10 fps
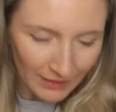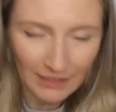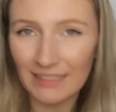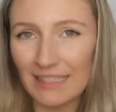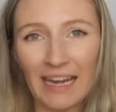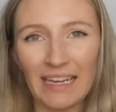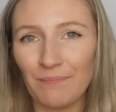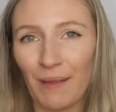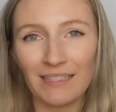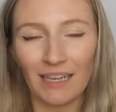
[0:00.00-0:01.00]
The scent
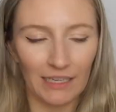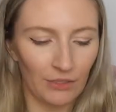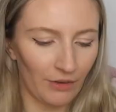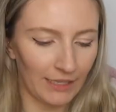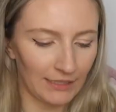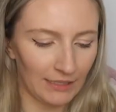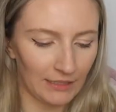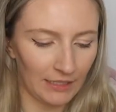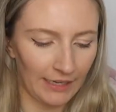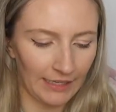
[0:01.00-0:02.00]
is basically
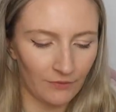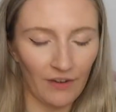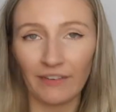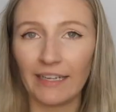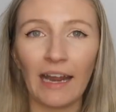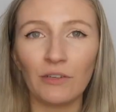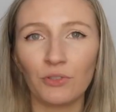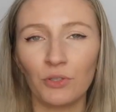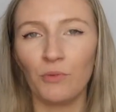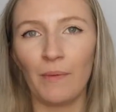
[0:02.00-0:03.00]
non-existent. It's very
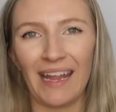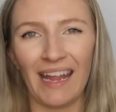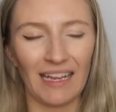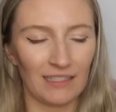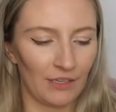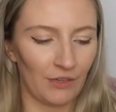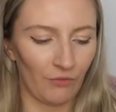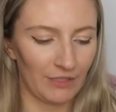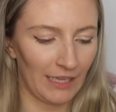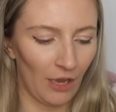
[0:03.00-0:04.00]
natural, but it isn't
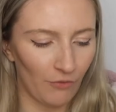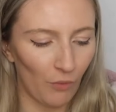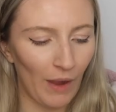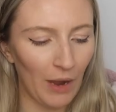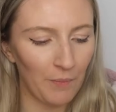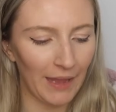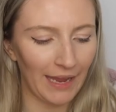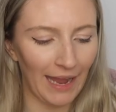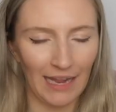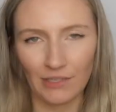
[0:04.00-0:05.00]
obviously
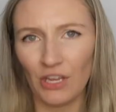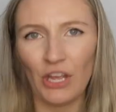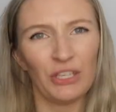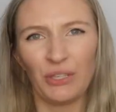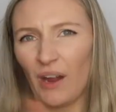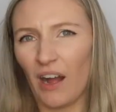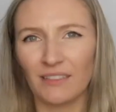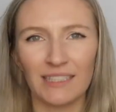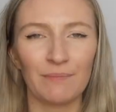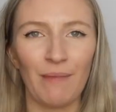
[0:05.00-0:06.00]
overwhelming and you
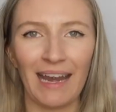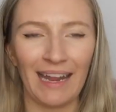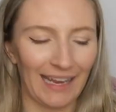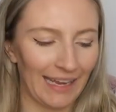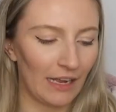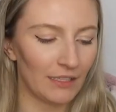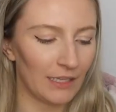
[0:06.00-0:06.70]
can't smell it here.